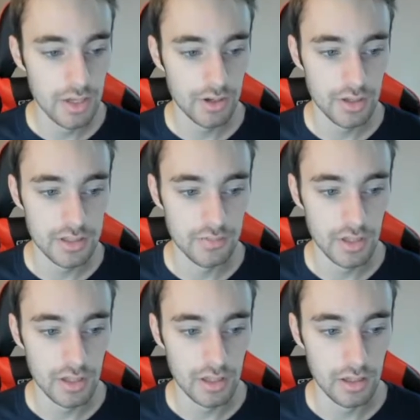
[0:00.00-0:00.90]
because of
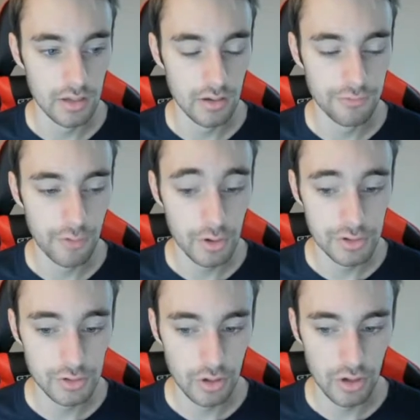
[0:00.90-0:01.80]
a false
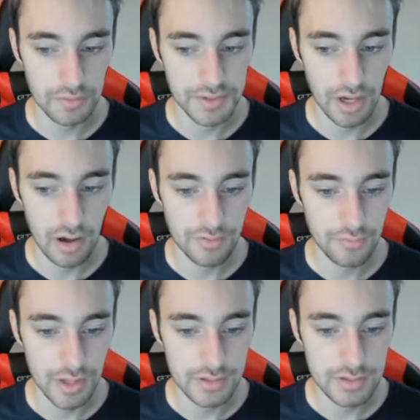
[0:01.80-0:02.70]
start on the
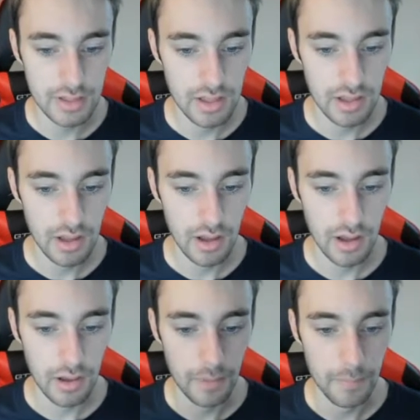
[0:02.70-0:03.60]
offense.
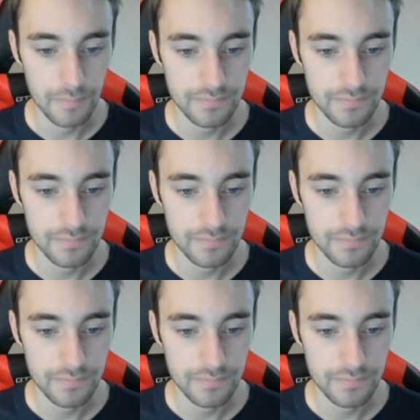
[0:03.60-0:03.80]
Azu